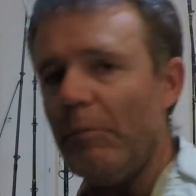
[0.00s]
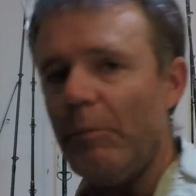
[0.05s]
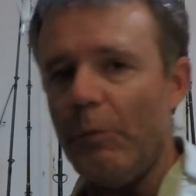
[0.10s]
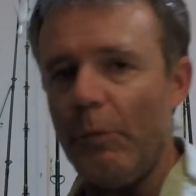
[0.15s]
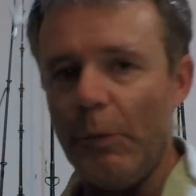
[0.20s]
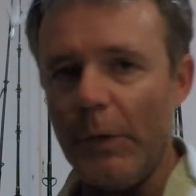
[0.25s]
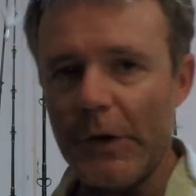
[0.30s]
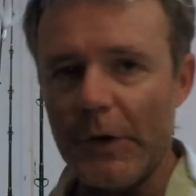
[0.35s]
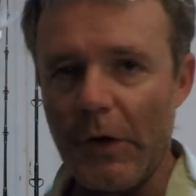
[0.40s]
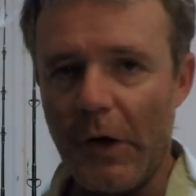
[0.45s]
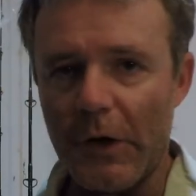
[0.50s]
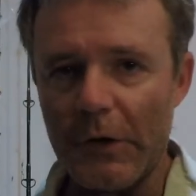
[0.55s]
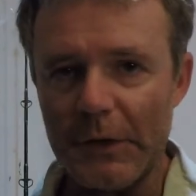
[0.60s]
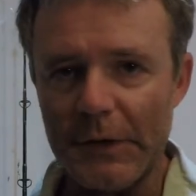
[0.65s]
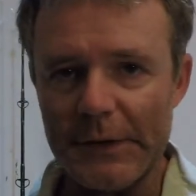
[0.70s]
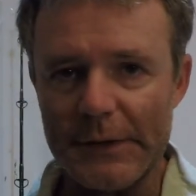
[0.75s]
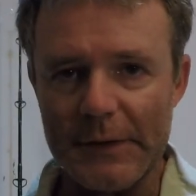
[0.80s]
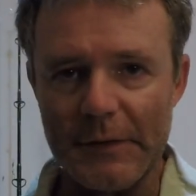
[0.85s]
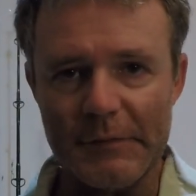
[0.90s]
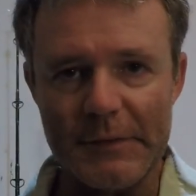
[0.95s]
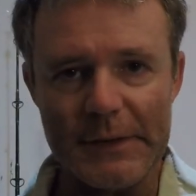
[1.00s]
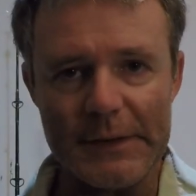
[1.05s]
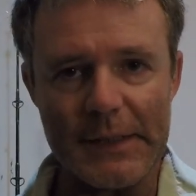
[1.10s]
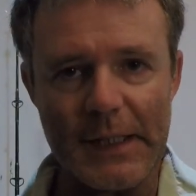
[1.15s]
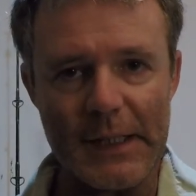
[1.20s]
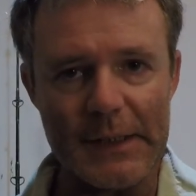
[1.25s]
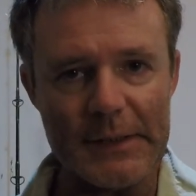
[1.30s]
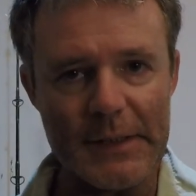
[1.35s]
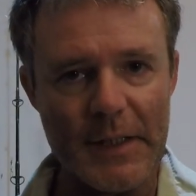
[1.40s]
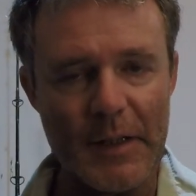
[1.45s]
Regardless of the
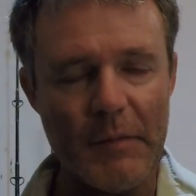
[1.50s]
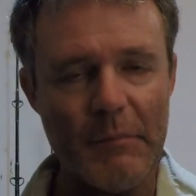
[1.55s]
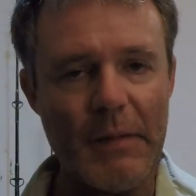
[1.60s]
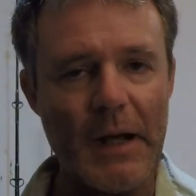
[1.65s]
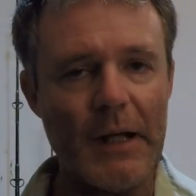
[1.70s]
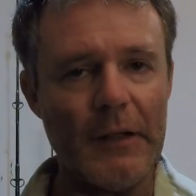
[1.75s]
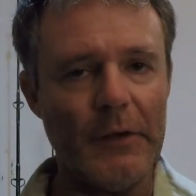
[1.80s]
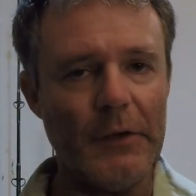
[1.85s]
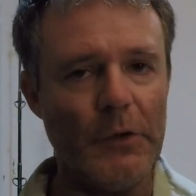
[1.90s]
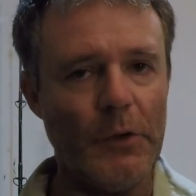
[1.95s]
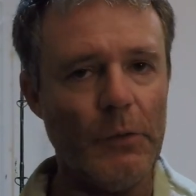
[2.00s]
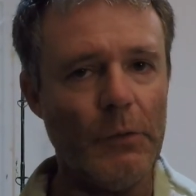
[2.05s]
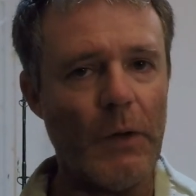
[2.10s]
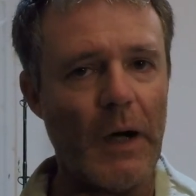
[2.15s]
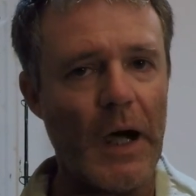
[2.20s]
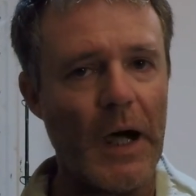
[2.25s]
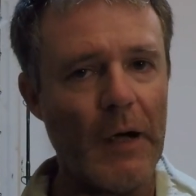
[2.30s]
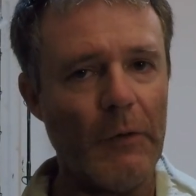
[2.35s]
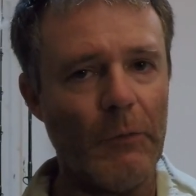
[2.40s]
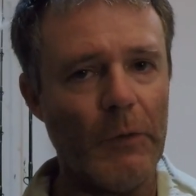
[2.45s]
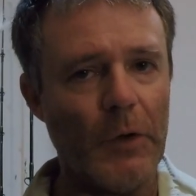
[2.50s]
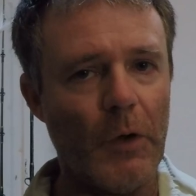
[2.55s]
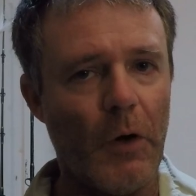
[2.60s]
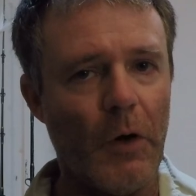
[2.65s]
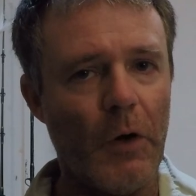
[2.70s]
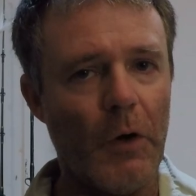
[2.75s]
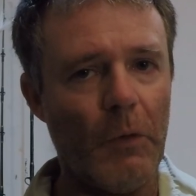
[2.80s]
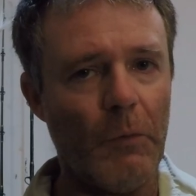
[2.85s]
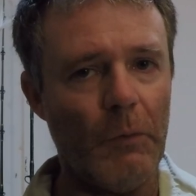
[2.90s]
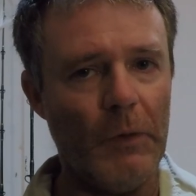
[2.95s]
size of the ballyhoo, I would
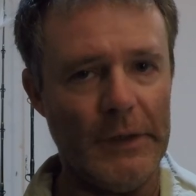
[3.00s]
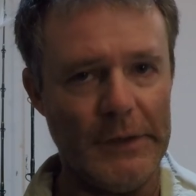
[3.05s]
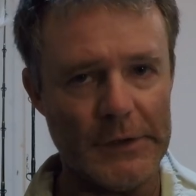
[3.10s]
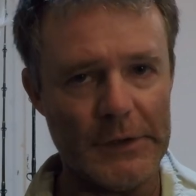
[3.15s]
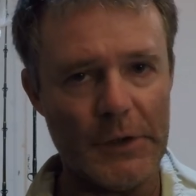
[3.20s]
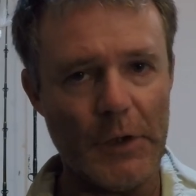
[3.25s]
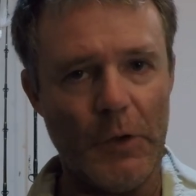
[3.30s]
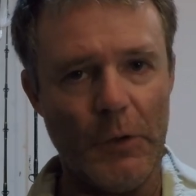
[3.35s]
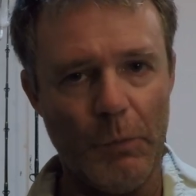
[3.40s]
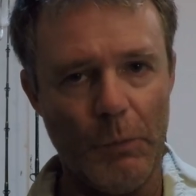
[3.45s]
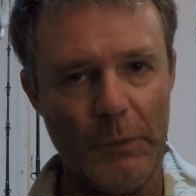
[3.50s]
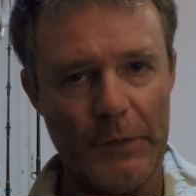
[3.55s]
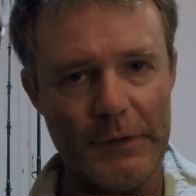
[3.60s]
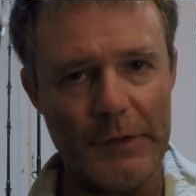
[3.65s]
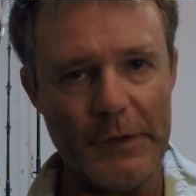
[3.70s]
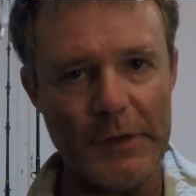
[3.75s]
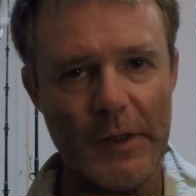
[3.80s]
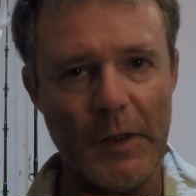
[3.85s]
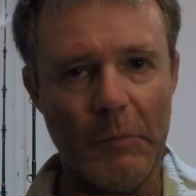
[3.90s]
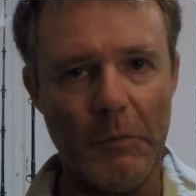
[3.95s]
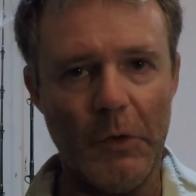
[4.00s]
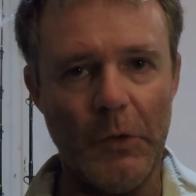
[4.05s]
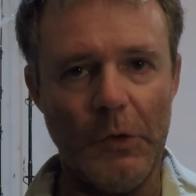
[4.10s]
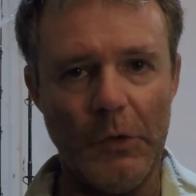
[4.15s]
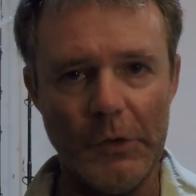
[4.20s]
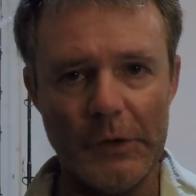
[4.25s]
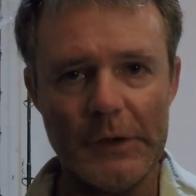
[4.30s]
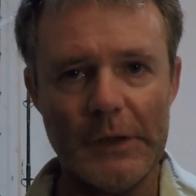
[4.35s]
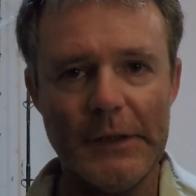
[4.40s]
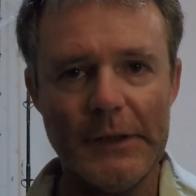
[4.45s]
always go with the double
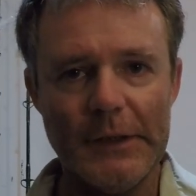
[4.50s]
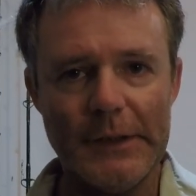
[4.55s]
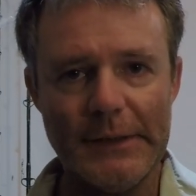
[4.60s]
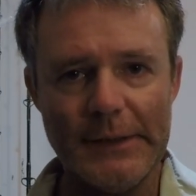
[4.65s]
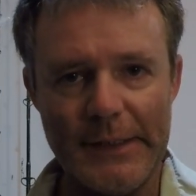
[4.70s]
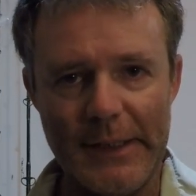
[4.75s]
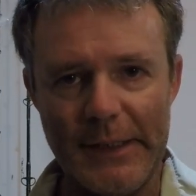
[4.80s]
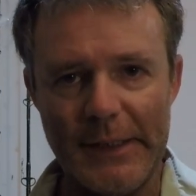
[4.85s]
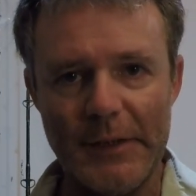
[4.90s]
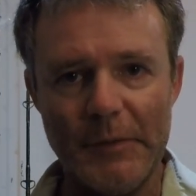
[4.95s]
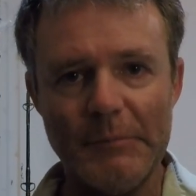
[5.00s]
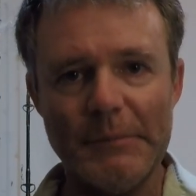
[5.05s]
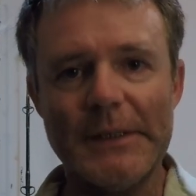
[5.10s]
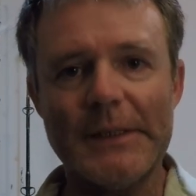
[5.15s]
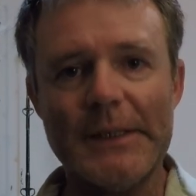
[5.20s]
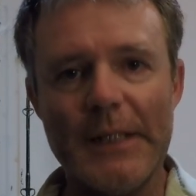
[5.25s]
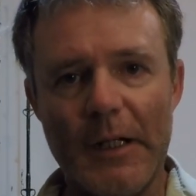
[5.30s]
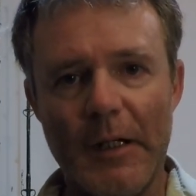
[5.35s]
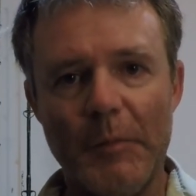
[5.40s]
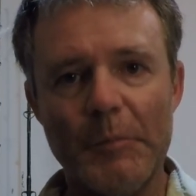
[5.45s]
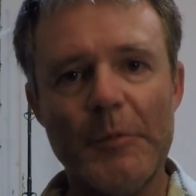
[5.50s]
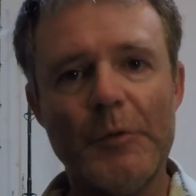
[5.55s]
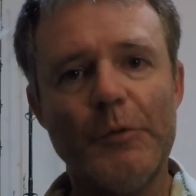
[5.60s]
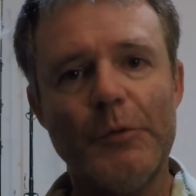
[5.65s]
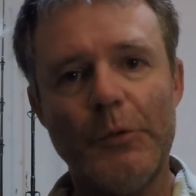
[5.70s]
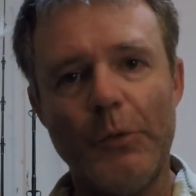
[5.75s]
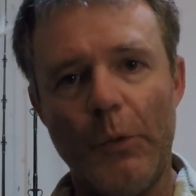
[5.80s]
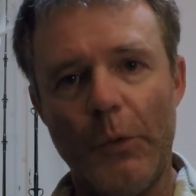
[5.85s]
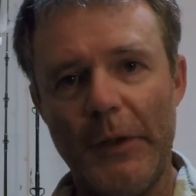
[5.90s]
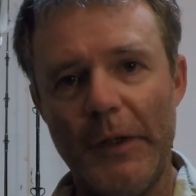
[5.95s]
hook tandem setup
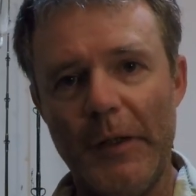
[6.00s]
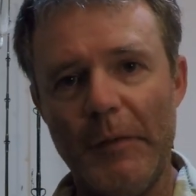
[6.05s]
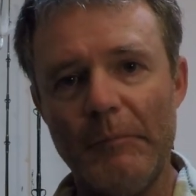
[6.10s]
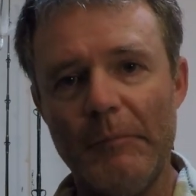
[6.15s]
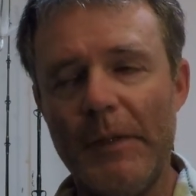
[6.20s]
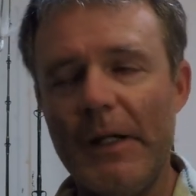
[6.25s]
for them.